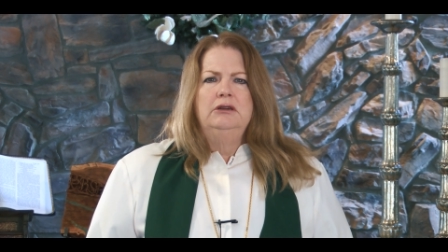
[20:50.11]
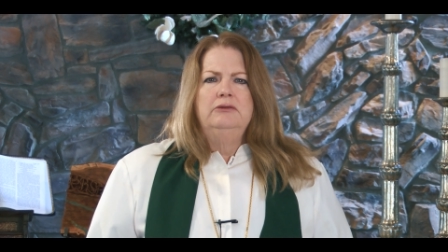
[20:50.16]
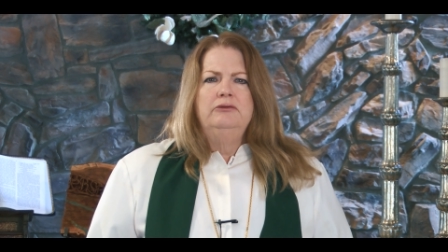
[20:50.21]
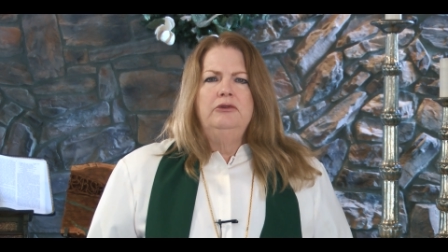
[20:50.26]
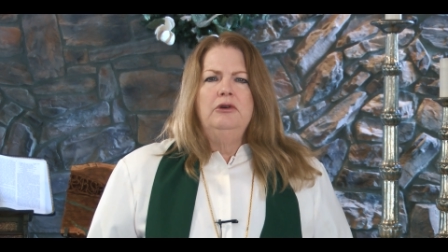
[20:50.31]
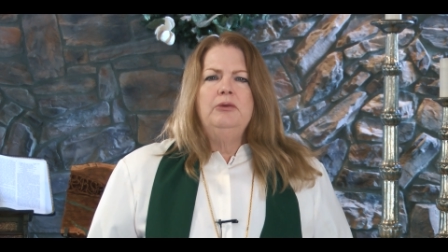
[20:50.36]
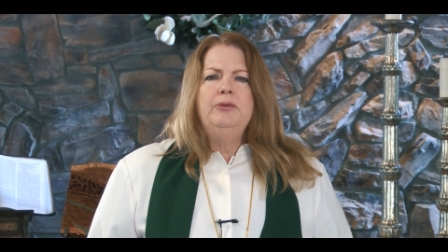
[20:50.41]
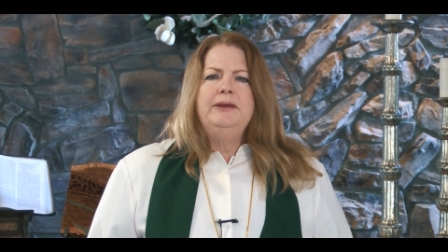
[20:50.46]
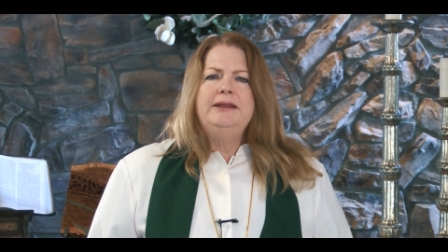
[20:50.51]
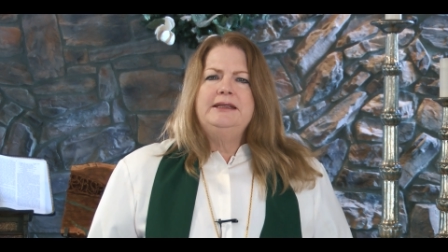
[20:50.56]

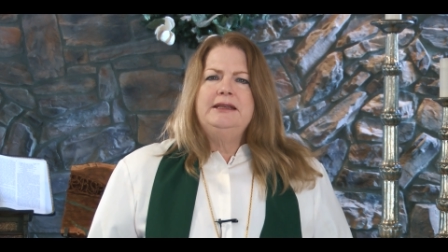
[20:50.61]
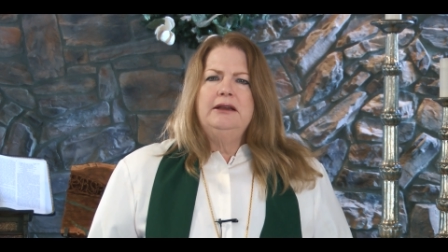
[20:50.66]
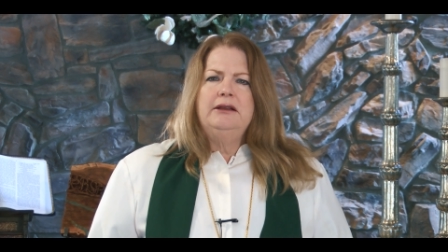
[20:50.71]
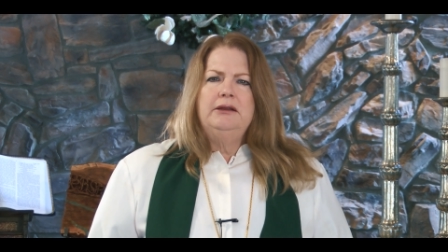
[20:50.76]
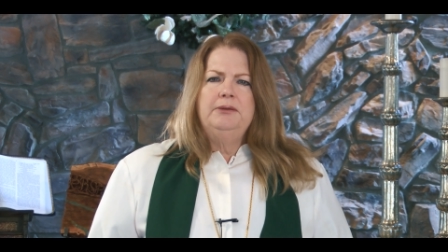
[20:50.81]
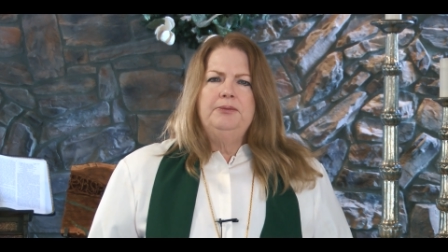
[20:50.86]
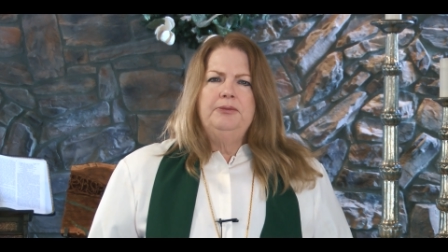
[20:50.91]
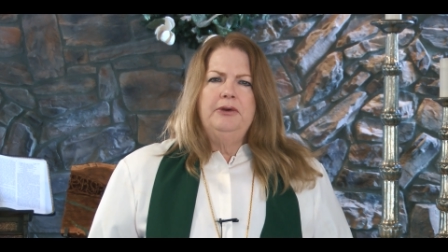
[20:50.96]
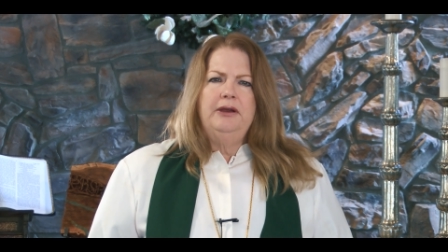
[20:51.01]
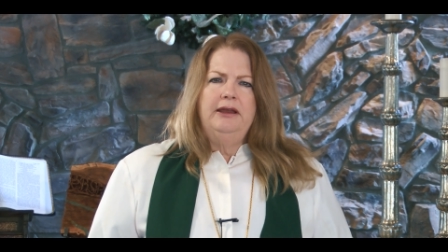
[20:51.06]
For we dare
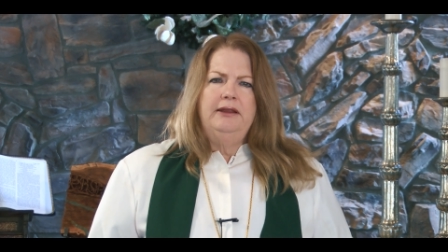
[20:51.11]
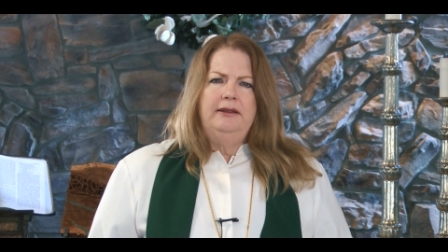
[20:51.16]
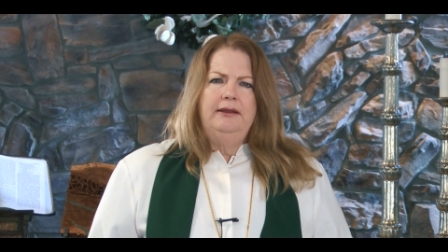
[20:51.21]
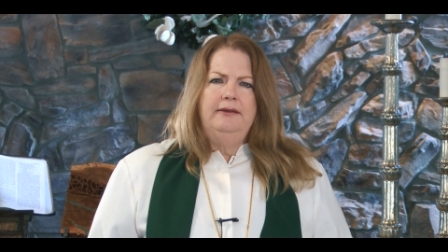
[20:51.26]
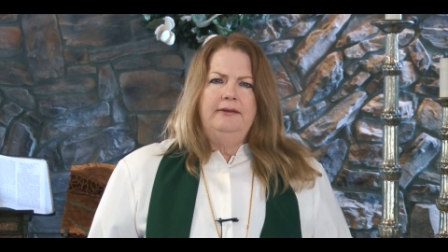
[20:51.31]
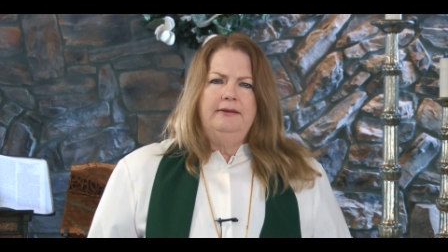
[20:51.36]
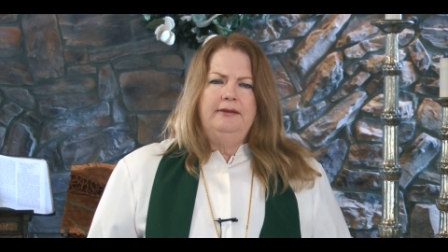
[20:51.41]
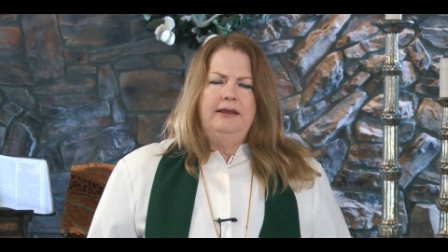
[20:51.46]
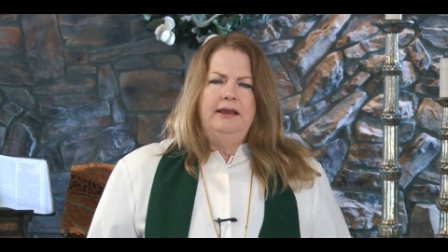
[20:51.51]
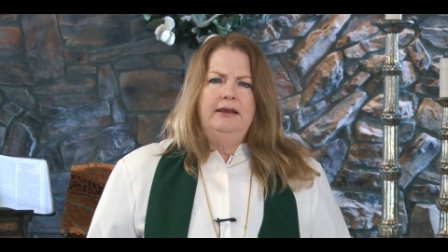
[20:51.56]
to pray
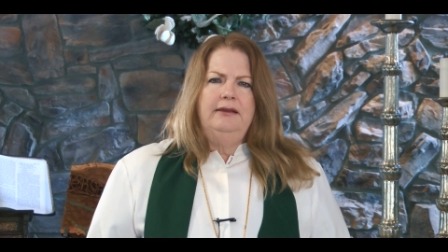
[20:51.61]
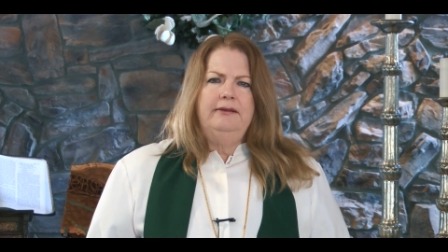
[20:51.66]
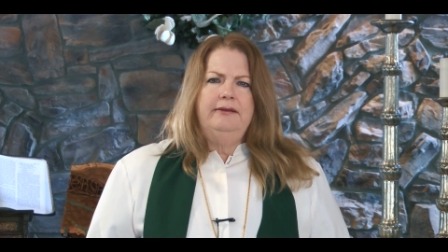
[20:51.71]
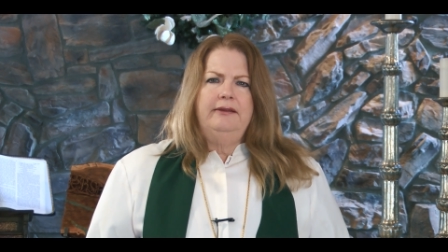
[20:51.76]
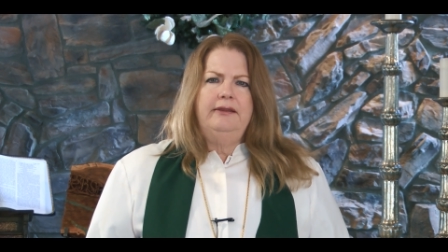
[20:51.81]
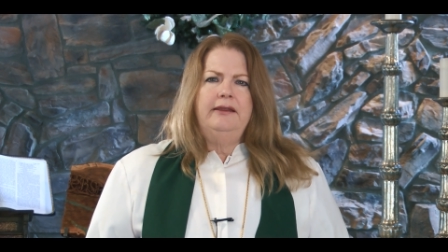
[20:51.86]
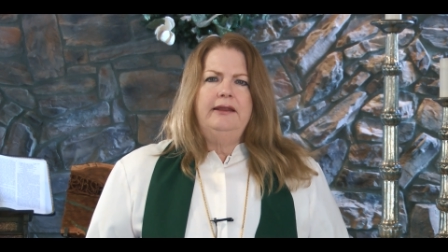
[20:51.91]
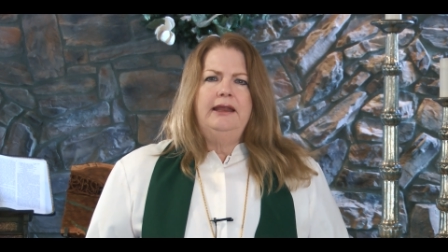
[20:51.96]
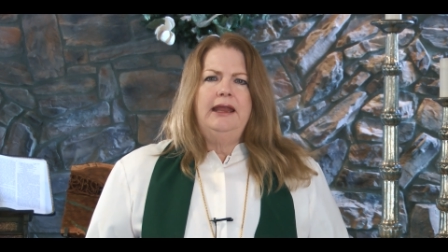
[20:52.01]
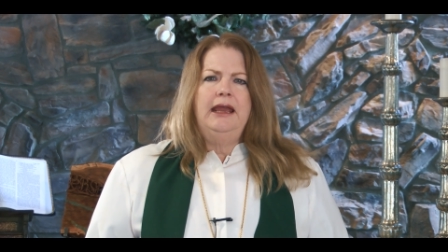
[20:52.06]
these things
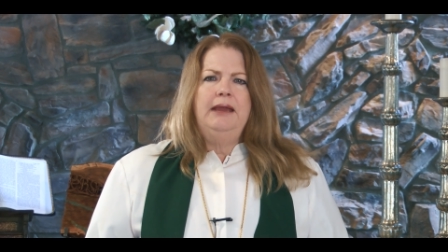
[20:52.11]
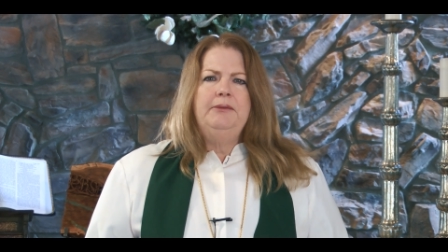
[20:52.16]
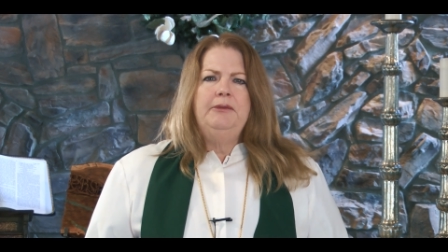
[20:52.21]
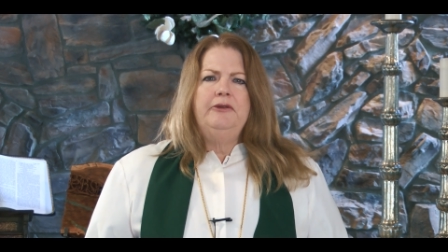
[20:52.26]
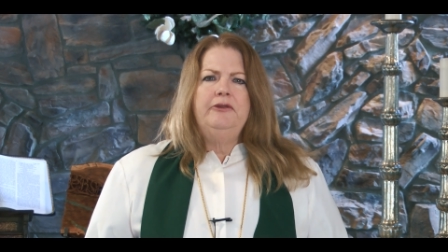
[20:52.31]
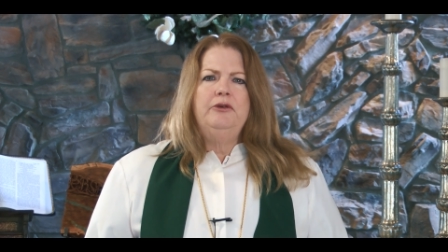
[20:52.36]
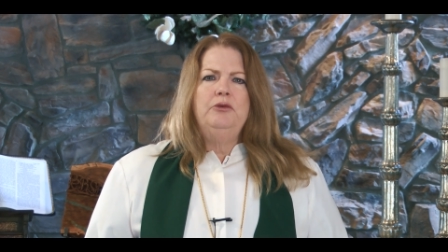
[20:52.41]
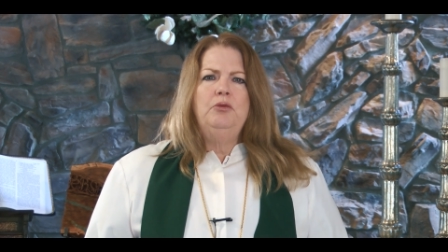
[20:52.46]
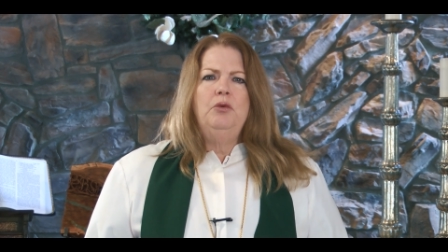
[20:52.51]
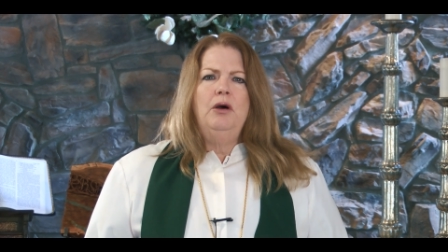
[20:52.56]
in the name
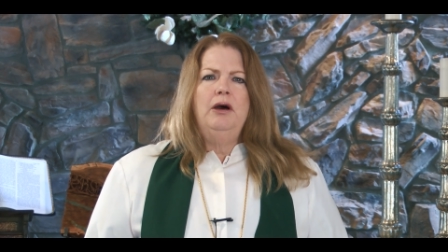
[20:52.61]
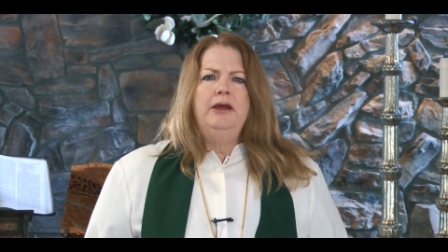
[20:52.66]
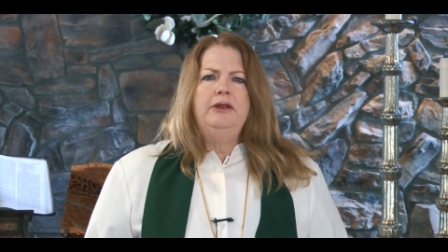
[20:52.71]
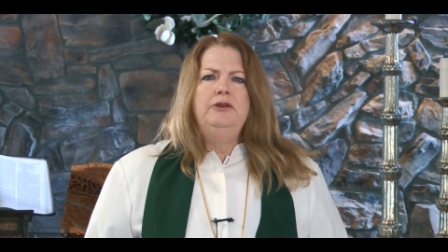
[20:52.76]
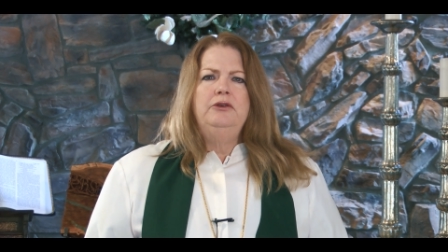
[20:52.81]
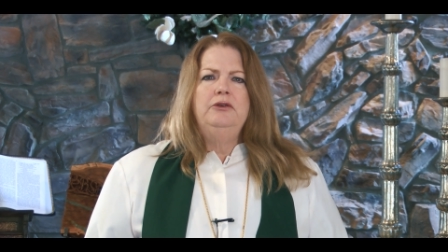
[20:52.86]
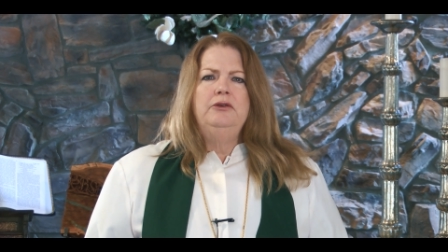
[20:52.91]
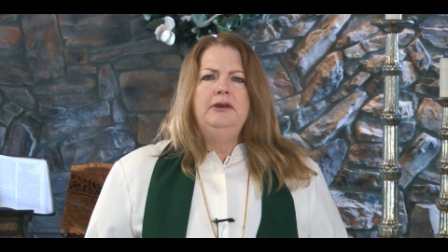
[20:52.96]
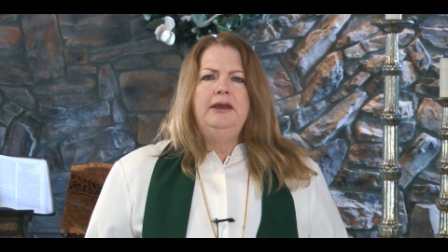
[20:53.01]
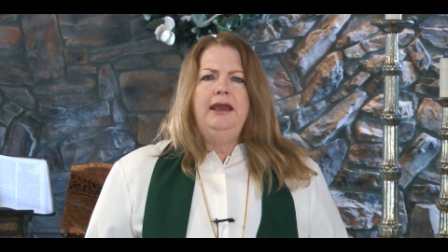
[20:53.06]
of the one
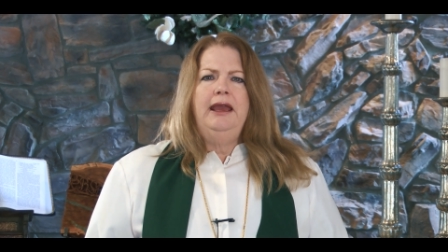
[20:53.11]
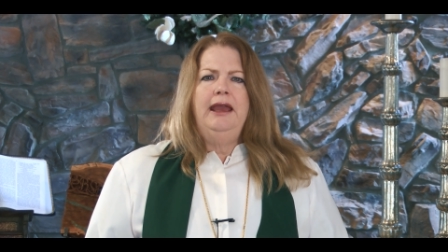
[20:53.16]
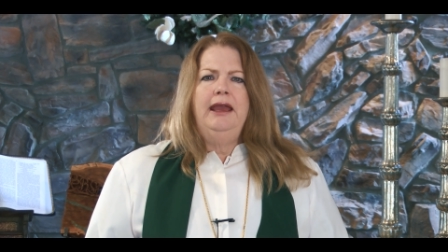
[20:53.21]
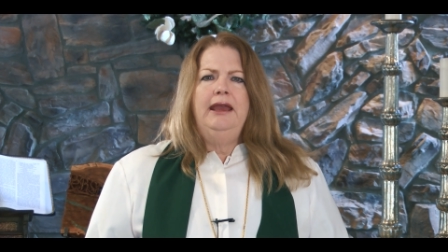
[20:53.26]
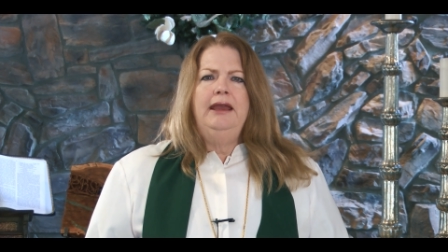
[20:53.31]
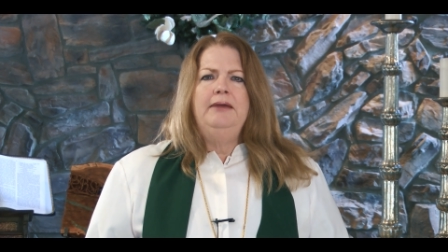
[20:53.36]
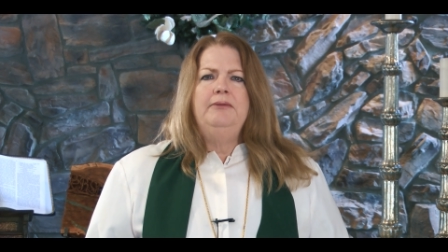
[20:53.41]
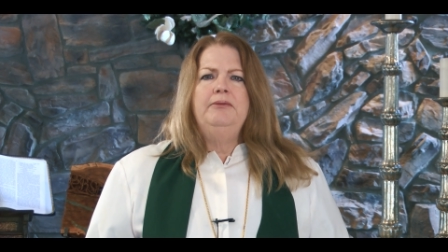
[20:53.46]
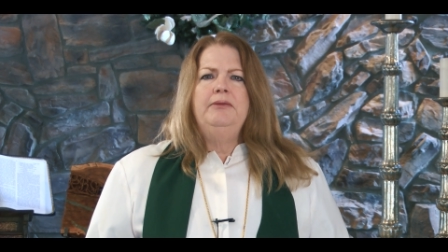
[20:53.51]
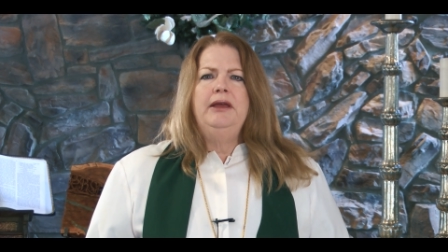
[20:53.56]
who
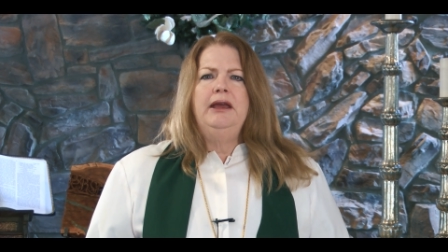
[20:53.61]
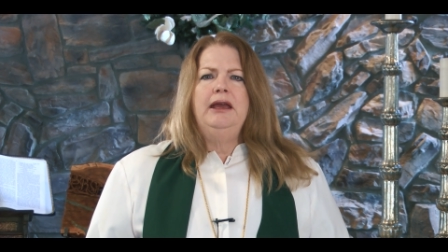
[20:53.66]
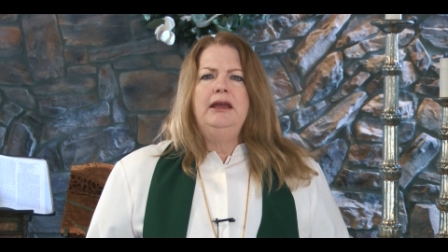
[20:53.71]
came